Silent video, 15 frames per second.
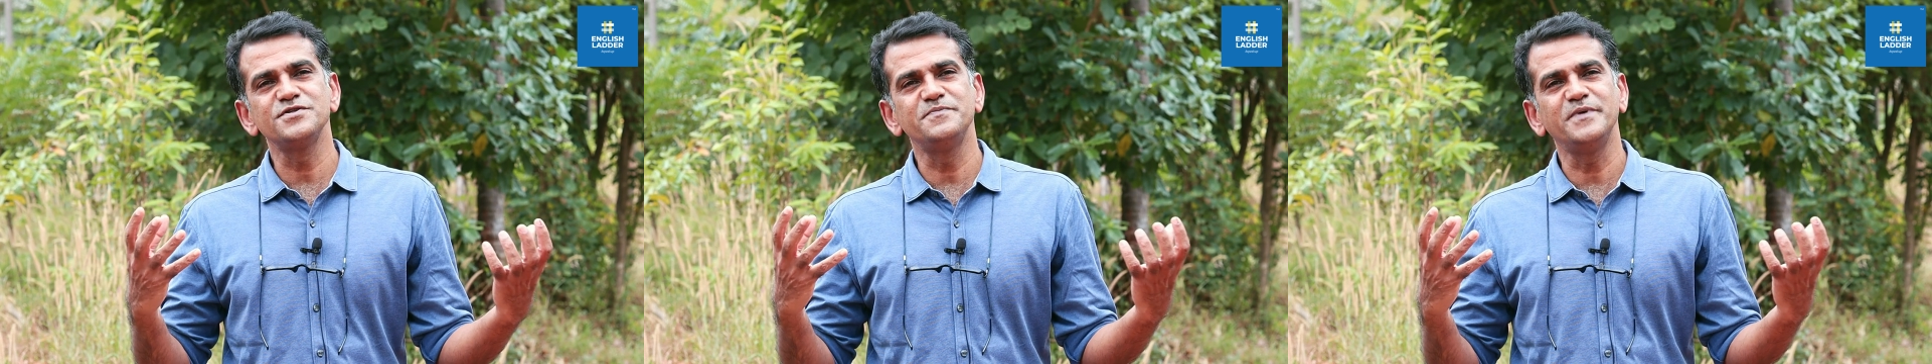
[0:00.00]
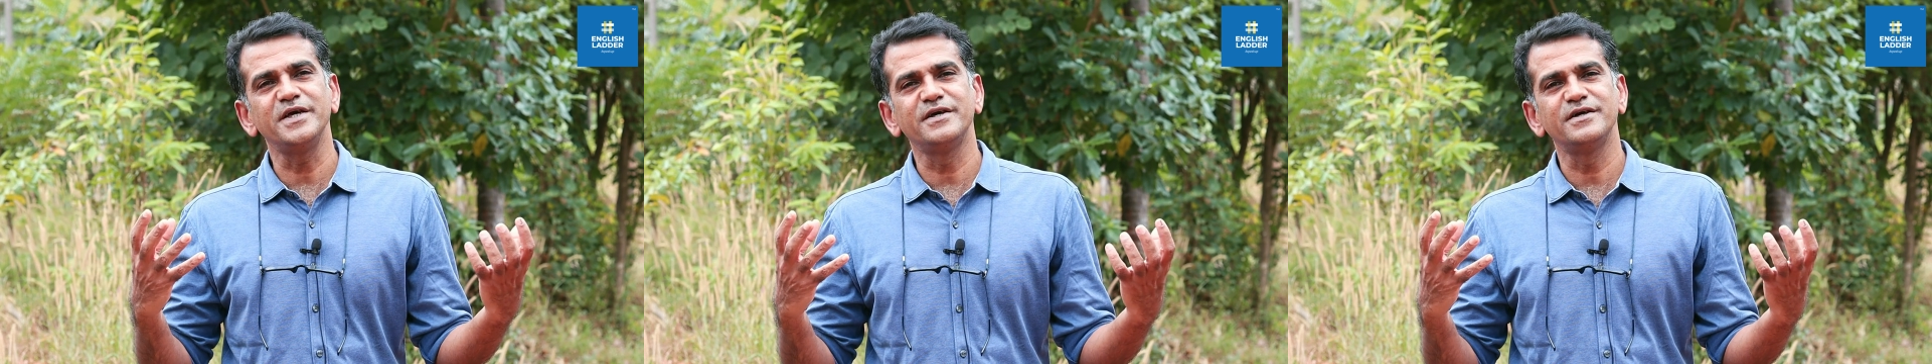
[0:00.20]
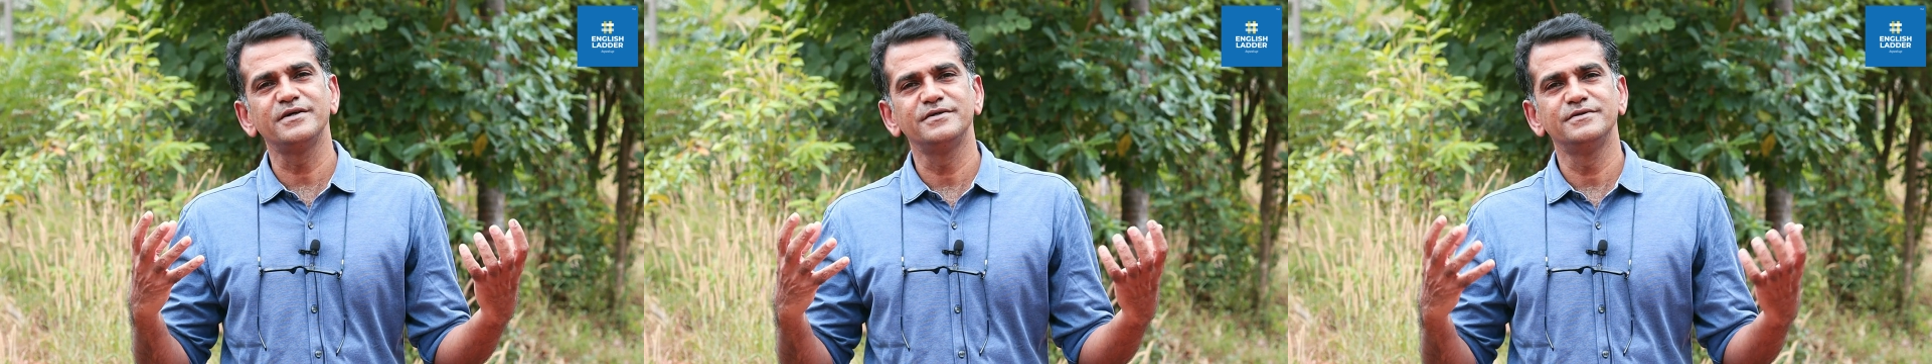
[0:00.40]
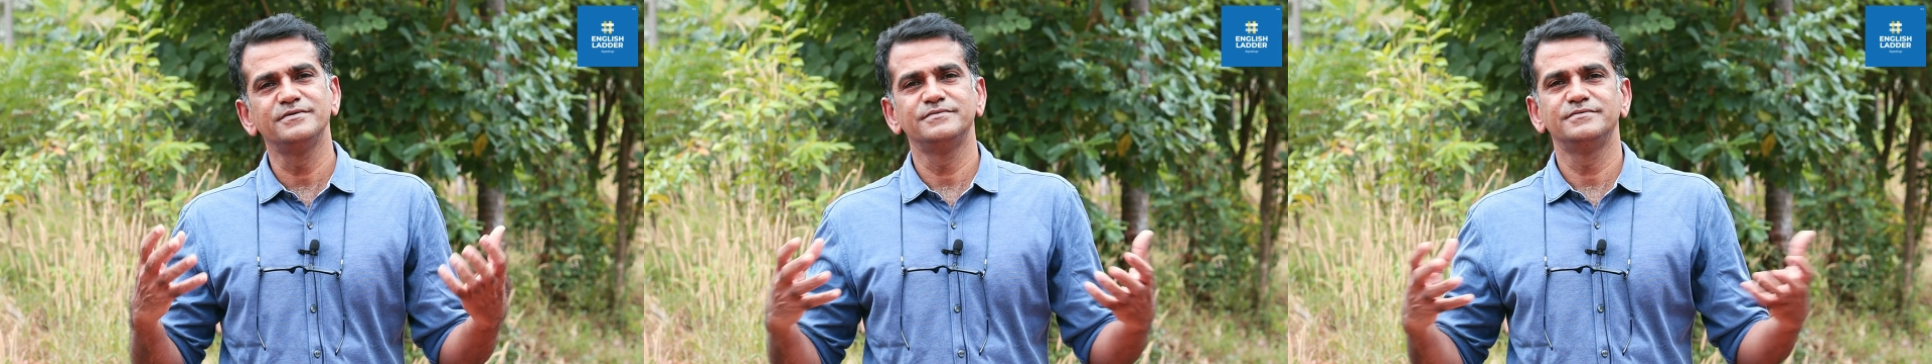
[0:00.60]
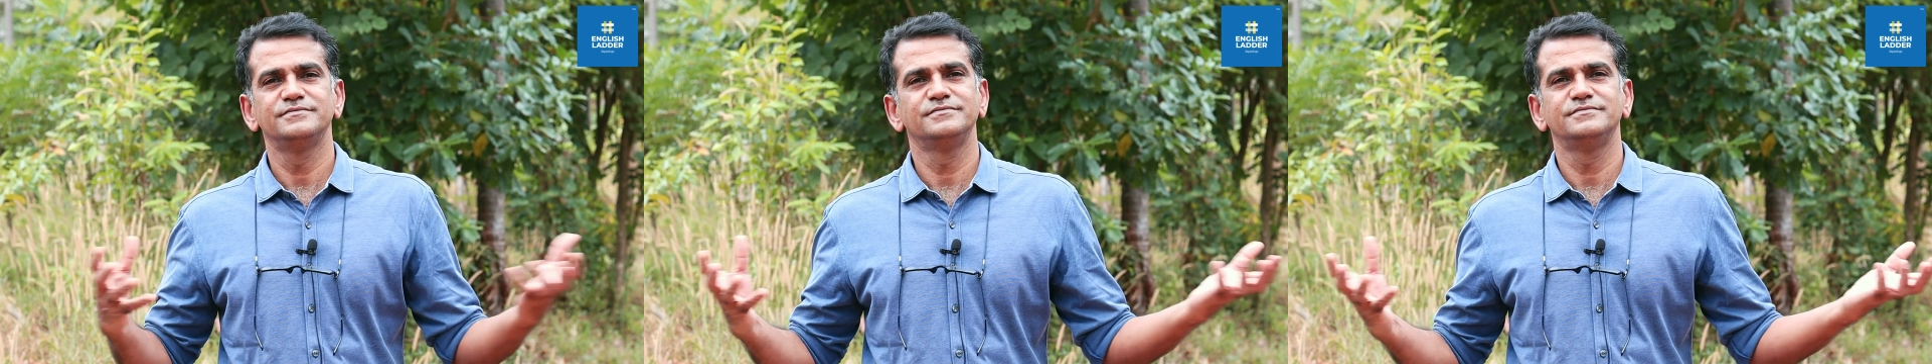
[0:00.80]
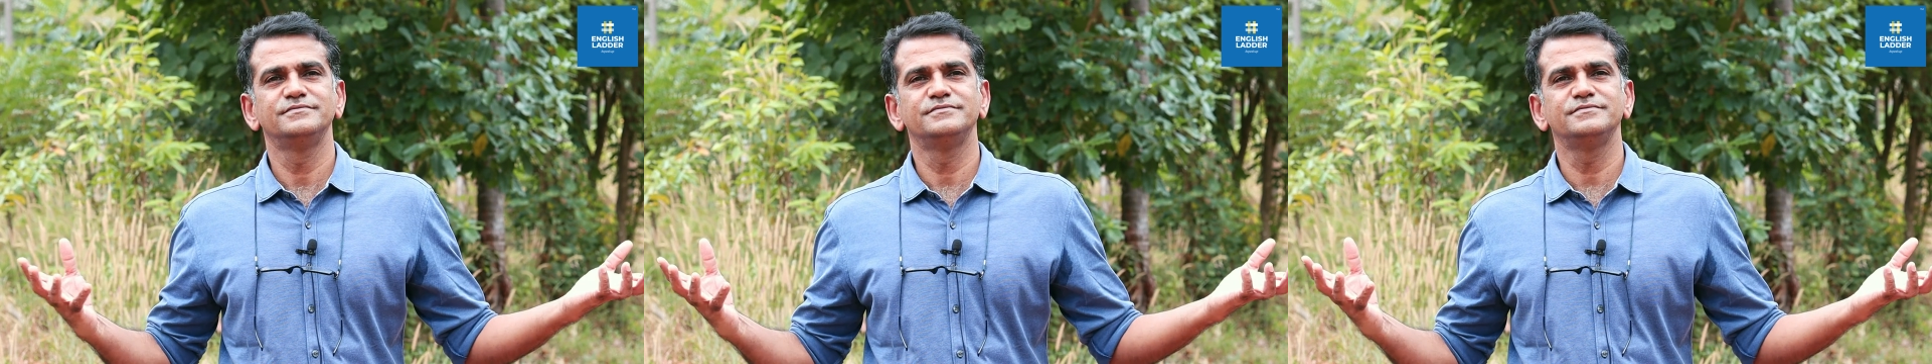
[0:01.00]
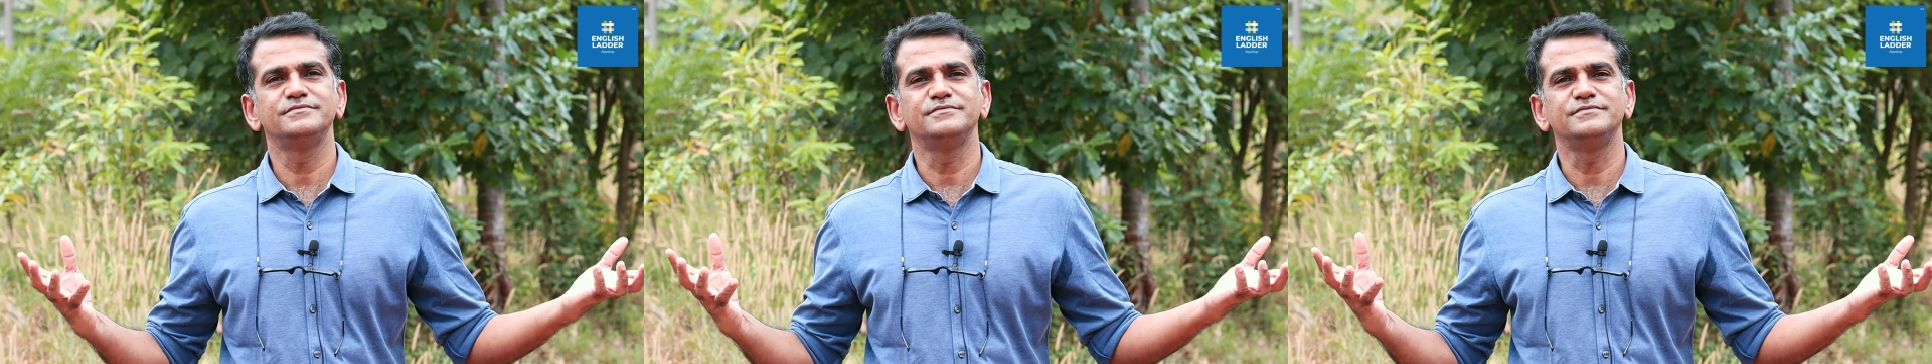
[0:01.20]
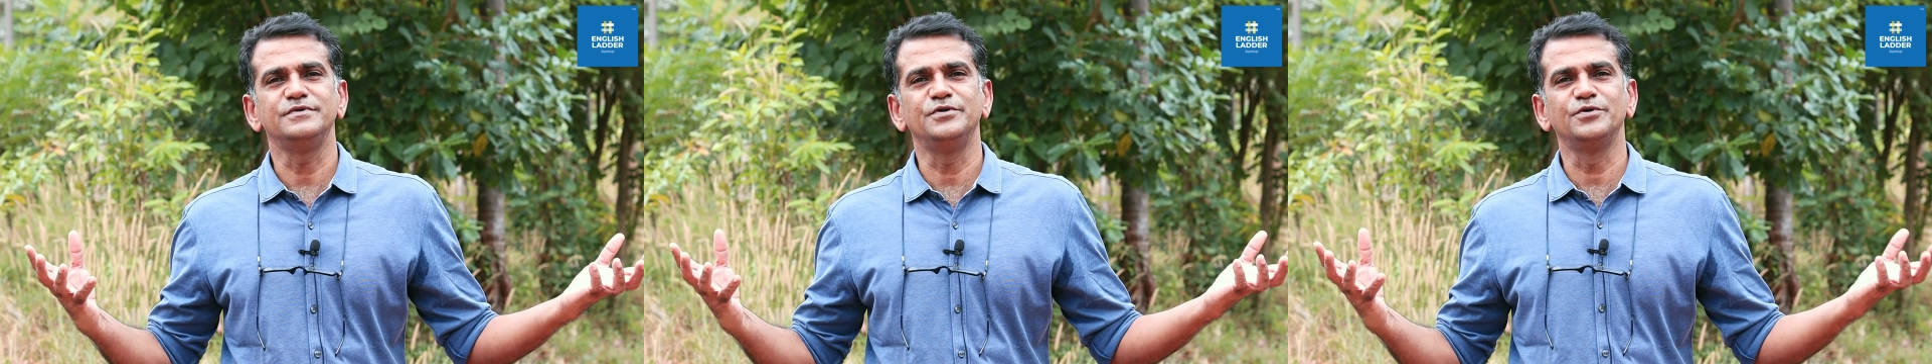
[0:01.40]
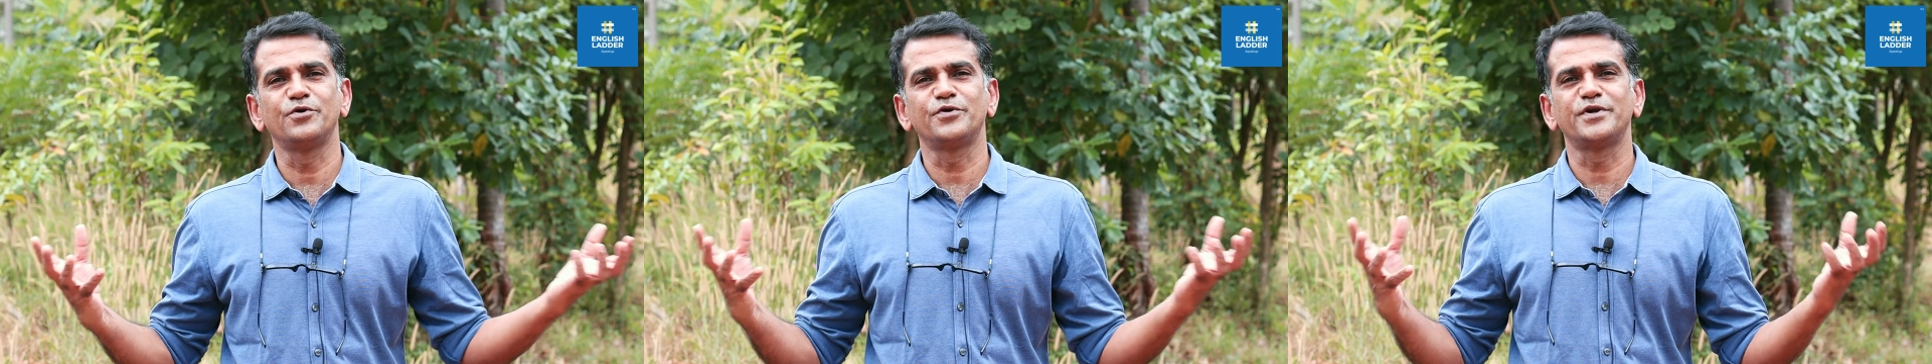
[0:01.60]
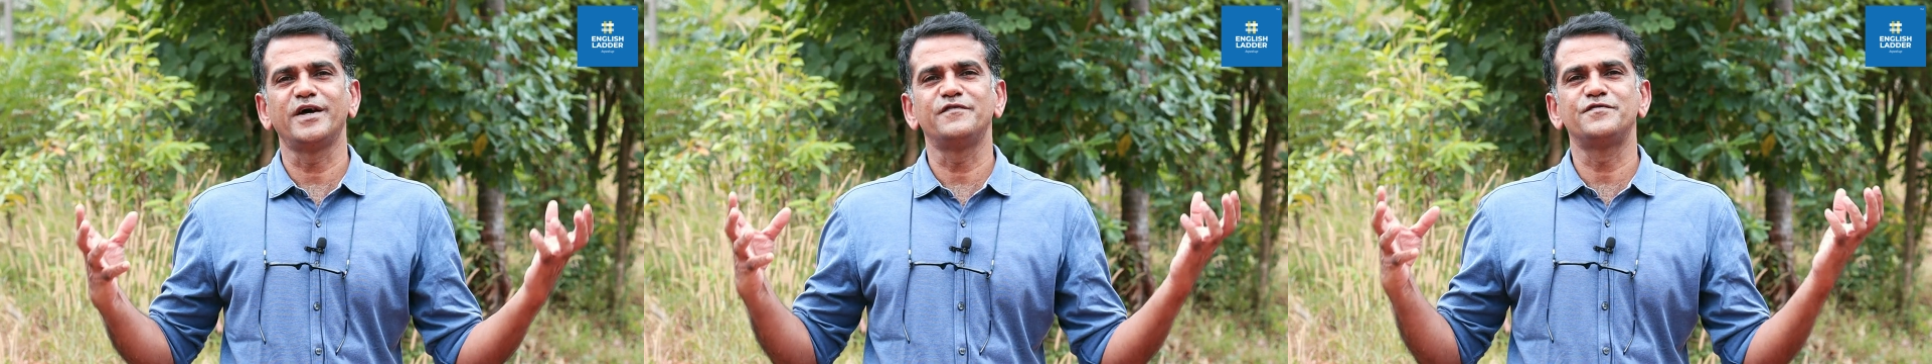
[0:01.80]
speak, you
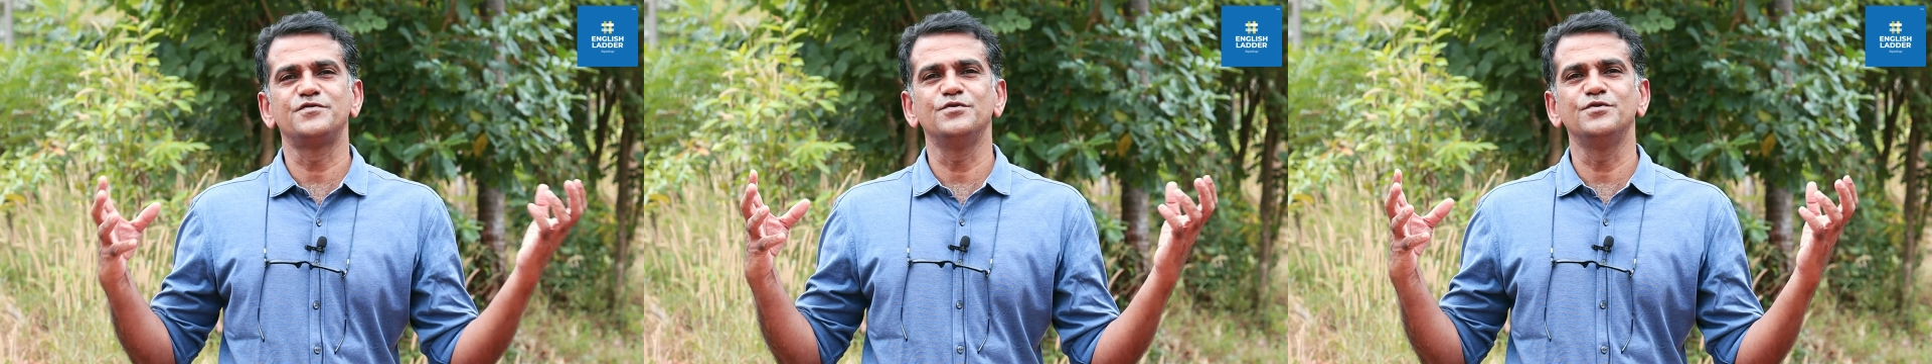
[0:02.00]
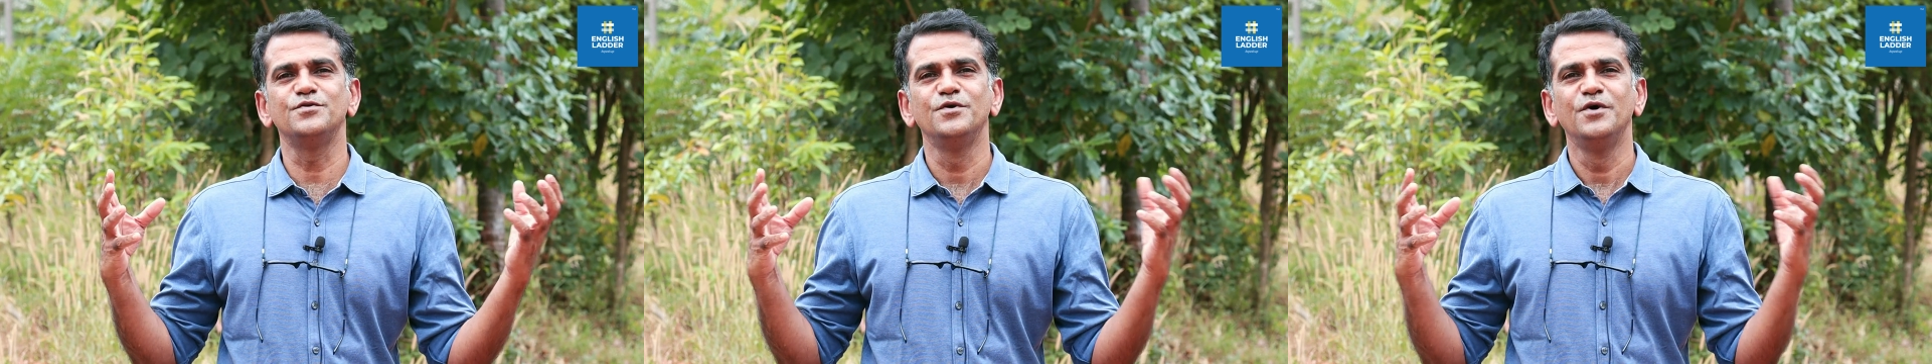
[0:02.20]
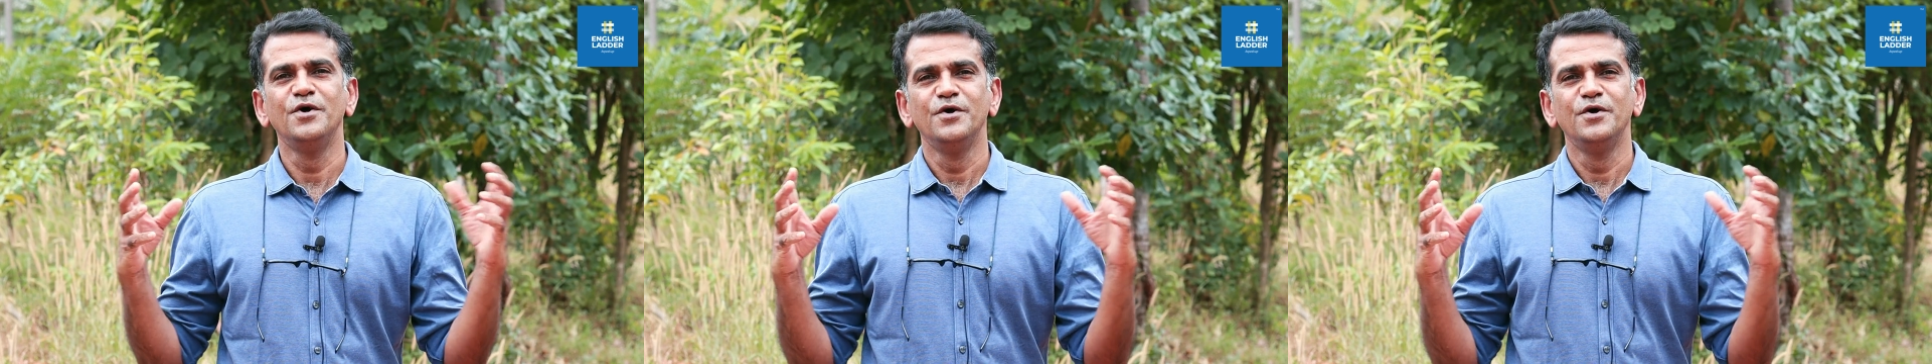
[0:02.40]
don't have to